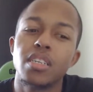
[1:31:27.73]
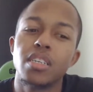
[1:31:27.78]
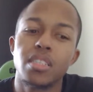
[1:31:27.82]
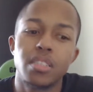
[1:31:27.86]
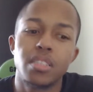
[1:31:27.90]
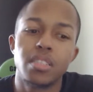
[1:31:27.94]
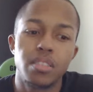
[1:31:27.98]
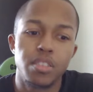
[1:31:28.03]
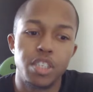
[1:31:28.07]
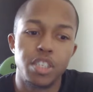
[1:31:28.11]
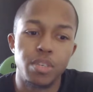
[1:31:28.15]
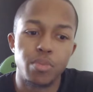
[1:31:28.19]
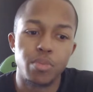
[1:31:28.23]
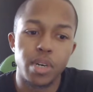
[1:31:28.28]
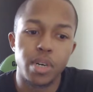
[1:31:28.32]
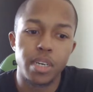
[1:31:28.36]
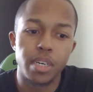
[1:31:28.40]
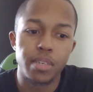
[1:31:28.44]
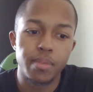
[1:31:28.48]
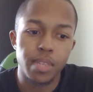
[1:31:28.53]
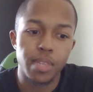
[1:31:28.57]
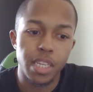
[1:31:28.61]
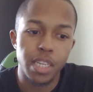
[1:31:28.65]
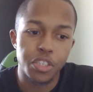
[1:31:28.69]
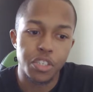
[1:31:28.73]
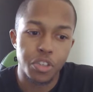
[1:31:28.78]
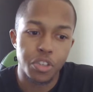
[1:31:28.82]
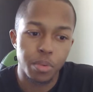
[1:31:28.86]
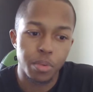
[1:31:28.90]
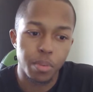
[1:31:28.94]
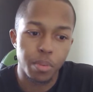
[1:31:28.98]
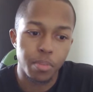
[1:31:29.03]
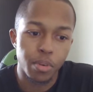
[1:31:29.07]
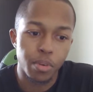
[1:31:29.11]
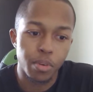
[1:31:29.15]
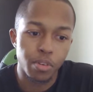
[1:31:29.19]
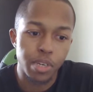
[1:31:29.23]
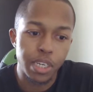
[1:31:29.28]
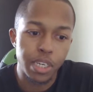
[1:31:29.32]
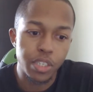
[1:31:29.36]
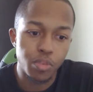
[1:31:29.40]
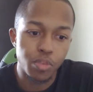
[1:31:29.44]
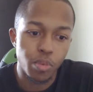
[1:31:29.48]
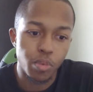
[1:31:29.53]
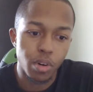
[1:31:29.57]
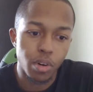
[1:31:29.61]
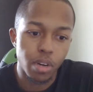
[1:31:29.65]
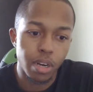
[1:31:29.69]
G1? Let's hope the Marines
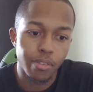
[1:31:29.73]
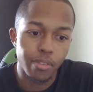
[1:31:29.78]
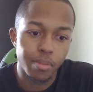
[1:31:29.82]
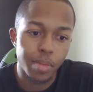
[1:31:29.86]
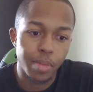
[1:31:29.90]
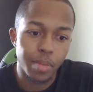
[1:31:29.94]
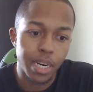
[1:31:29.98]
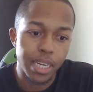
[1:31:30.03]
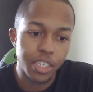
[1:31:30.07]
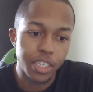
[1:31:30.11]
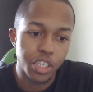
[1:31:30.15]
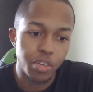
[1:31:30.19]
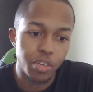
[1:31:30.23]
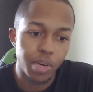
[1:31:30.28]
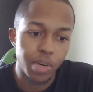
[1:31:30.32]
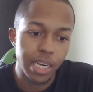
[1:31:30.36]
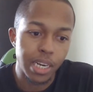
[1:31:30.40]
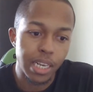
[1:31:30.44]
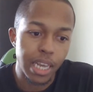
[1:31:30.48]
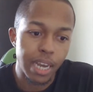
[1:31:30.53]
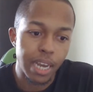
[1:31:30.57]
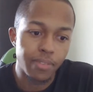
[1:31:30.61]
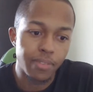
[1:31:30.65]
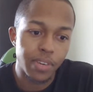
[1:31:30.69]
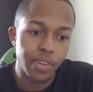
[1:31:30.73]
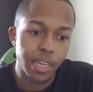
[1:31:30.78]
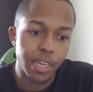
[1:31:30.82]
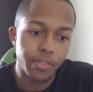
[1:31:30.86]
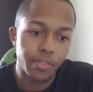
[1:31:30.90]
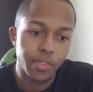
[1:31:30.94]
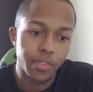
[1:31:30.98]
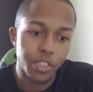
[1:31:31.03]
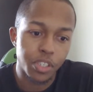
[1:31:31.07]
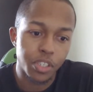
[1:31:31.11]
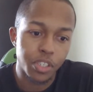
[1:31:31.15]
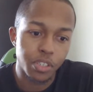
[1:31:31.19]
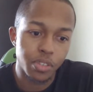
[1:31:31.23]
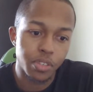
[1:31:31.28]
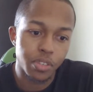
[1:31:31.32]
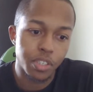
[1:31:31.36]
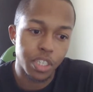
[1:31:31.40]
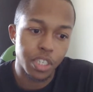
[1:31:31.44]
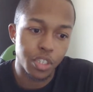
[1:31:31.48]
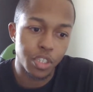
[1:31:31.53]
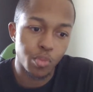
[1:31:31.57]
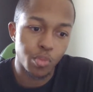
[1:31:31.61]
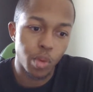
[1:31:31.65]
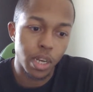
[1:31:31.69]
world government has great life and health insurance
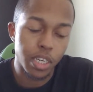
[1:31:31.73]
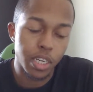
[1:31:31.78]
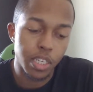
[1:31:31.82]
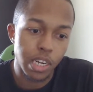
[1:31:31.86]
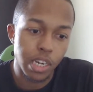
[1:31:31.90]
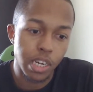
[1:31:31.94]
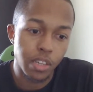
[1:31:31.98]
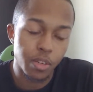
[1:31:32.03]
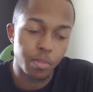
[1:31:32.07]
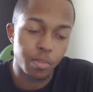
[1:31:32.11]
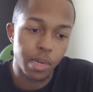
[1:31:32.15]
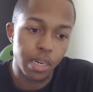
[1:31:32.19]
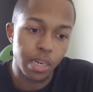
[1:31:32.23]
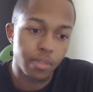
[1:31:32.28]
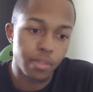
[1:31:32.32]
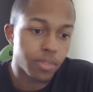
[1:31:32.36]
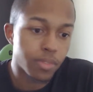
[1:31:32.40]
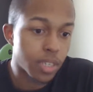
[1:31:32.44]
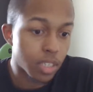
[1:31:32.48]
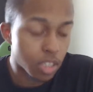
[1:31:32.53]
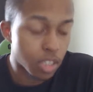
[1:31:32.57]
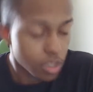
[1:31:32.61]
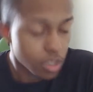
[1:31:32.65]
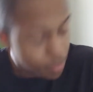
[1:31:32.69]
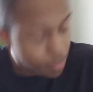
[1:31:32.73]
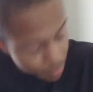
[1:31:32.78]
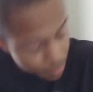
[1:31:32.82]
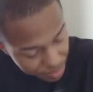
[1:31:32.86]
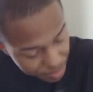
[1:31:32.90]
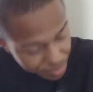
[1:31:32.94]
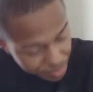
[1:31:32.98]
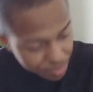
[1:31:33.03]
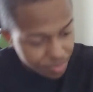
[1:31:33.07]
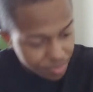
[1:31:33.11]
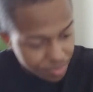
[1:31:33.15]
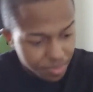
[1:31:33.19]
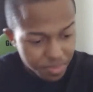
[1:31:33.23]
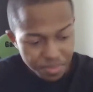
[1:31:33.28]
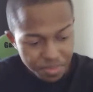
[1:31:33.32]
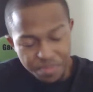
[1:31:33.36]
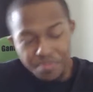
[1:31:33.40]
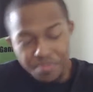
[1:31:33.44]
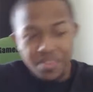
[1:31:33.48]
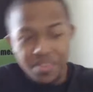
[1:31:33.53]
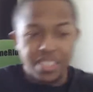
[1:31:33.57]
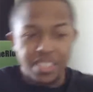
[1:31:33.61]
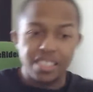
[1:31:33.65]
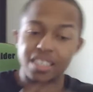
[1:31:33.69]
as well as other benefits.
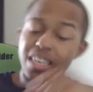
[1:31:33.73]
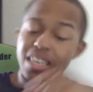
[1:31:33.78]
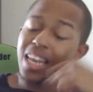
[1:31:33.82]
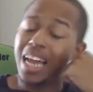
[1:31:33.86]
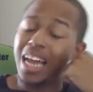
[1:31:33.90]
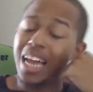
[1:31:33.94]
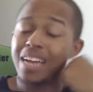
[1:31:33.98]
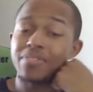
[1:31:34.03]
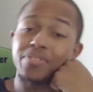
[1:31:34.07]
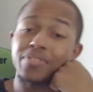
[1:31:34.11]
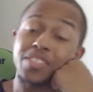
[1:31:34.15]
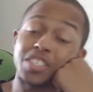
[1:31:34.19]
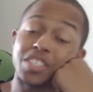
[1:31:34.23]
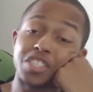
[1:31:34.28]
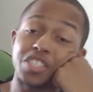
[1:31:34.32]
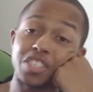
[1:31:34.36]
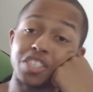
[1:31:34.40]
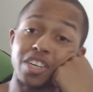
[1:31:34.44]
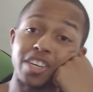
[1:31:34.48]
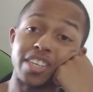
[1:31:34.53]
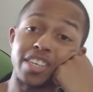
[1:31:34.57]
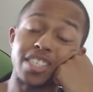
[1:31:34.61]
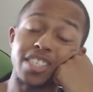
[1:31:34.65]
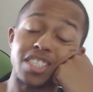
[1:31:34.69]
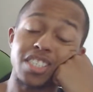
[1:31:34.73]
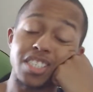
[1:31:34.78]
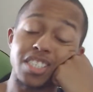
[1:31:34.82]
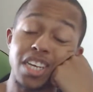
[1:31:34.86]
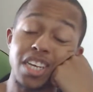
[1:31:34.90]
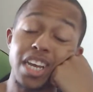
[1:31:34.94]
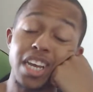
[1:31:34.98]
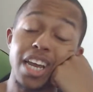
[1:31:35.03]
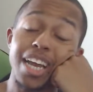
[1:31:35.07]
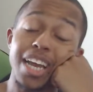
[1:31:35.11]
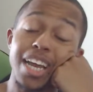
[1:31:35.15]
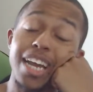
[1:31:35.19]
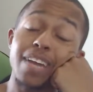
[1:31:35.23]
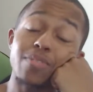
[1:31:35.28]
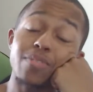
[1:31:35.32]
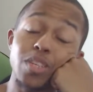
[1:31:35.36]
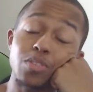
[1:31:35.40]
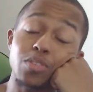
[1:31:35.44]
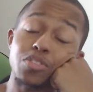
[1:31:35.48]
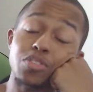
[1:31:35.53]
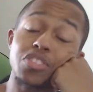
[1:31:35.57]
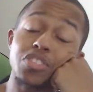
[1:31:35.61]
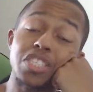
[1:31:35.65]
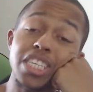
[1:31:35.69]
Life insurance? Have you
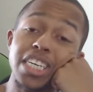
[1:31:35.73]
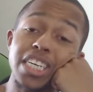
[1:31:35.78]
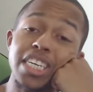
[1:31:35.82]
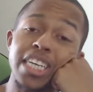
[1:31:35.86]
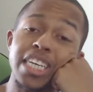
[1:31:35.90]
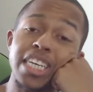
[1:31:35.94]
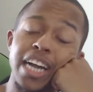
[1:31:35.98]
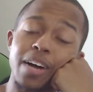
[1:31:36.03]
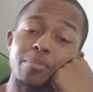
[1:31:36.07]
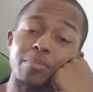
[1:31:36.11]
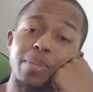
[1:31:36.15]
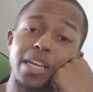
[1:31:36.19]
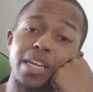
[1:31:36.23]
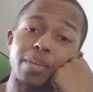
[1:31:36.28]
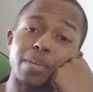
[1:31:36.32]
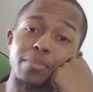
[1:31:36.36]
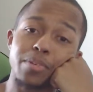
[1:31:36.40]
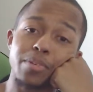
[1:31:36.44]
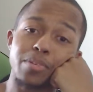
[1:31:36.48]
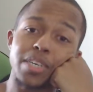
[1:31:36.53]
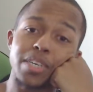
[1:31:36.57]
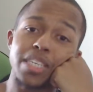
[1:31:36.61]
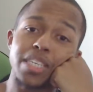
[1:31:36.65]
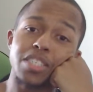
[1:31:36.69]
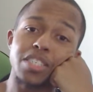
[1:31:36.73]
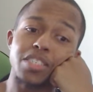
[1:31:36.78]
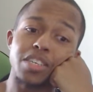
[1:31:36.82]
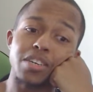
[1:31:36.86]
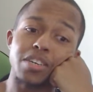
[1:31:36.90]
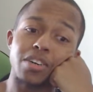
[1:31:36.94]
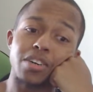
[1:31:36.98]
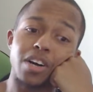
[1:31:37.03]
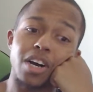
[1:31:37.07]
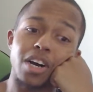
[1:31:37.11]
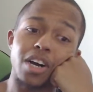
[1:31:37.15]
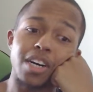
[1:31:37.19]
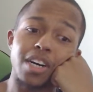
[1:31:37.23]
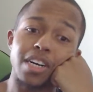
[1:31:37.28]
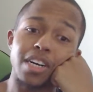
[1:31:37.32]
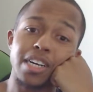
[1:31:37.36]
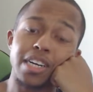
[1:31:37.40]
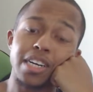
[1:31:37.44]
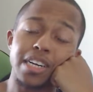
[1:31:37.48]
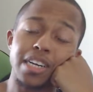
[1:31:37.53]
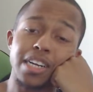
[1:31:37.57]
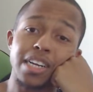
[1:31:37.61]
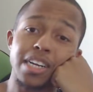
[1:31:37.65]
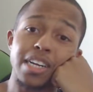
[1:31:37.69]
seen how many Marines there are?
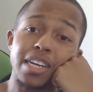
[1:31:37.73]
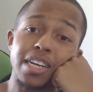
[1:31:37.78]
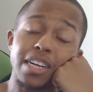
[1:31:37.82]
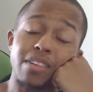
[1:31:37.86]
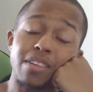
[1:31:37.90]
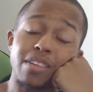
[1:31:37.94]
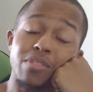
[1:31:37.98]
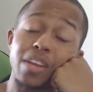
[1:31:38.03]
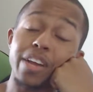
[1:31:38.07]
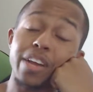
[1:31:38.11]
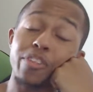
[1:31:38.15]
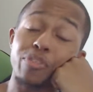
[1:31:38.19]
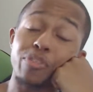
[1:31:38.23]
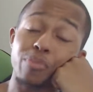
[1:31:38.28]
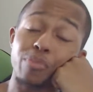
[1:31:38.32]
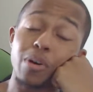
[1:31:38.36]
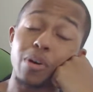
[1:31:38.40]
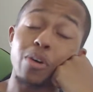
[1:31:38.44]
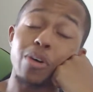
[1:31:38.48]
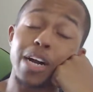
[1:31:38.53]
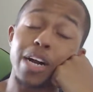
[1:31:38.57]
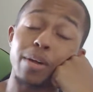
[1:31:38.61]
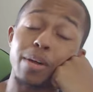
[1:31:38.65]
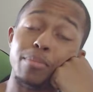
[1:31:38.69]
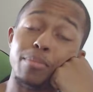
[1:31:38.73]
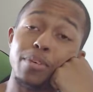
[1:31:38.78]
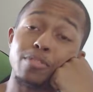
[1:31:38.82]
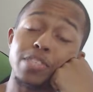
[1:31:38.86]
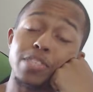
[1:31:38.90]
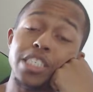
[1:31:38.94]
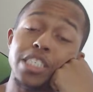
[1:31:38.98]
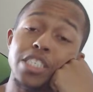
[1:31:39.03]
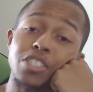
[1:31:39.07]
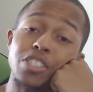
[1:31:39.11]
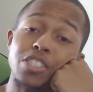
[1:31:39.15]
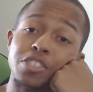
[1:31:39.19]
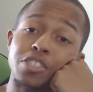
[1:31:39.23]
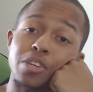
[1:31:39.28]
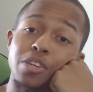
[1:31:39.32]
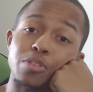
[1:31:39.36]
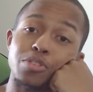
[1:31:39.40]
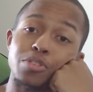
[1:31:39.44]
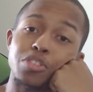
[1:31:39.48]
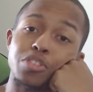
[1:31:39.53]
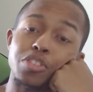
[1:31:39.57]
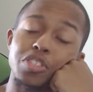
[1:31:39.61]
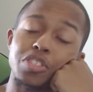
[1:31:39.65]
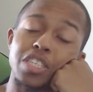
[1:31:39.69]
They throw out Marine
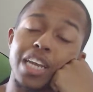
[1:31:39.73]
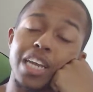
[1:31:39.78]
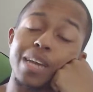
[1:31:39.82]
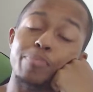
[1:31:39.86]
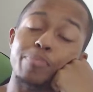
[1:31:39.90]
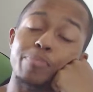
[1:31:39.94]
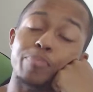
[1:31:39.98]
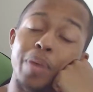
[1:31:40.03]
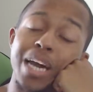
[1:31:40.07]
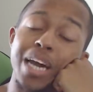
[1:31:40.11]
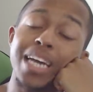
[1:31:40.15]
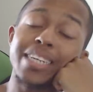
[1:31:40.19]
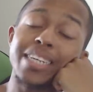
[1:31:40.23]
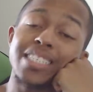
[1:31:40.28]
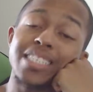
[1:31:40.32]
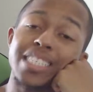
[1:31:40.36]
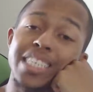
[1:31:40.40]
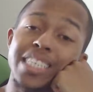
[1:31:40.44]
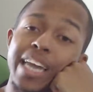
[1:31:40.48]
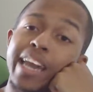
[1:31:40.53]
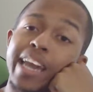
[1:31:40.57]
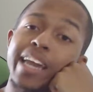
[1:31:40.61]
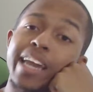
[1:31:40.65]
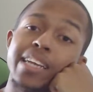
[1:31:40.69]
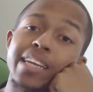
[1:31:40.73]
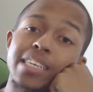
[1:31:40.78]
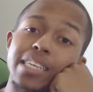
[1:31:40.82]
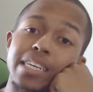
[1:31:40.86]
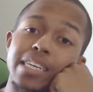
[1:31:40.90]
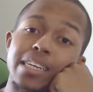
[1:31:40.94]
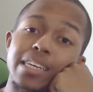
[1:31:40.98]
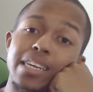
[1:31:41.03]
soldiers like Pez candy.